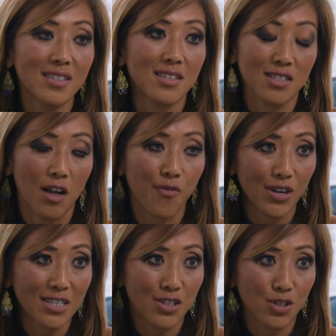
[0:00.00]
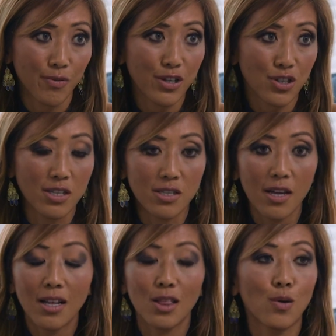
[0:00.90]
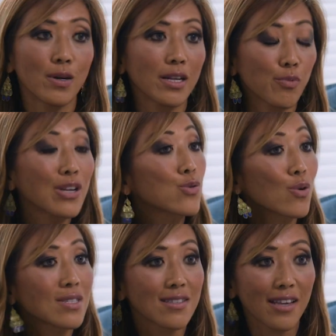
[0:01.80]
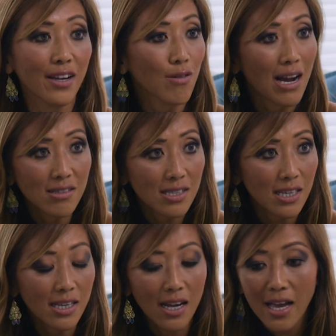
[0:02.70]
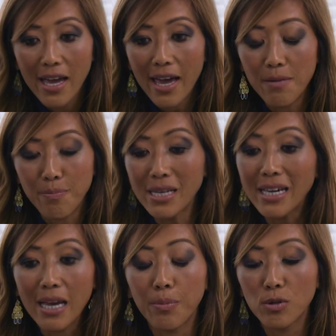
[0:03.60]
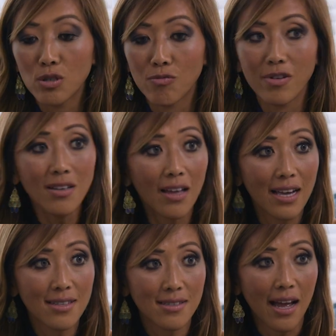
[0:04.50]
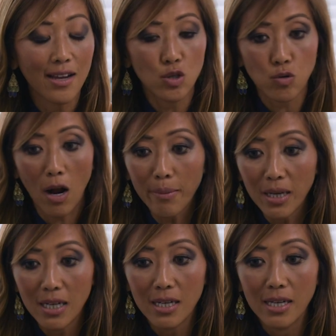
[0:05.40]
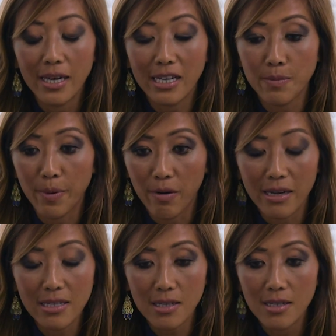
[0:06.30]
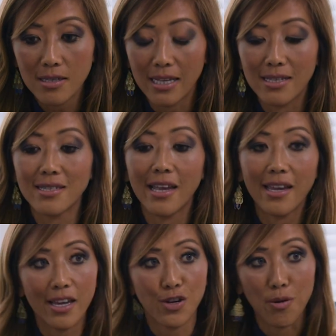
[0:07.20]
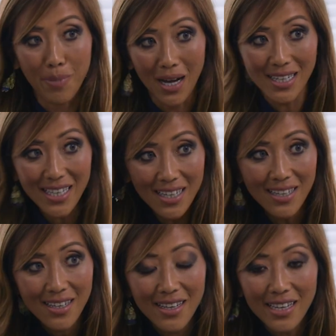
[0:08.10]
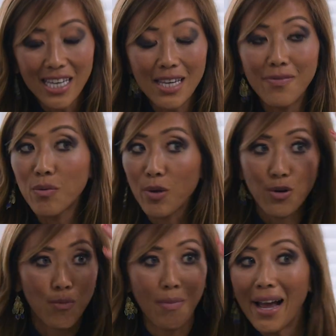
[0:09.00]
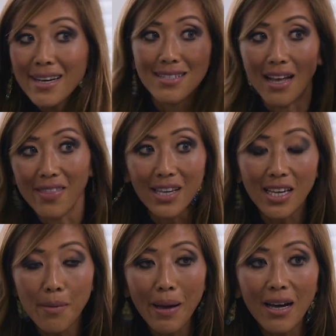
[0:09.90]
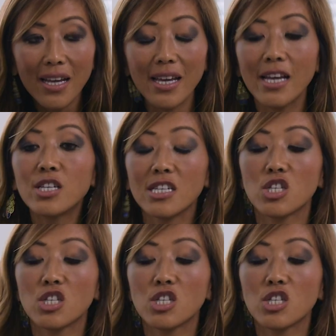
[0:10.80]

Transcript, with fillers: these discomforting situations, learning resources like grounding, and being able to realize that trauma experiences can stay in your body, even when your mind is not thinking about it, and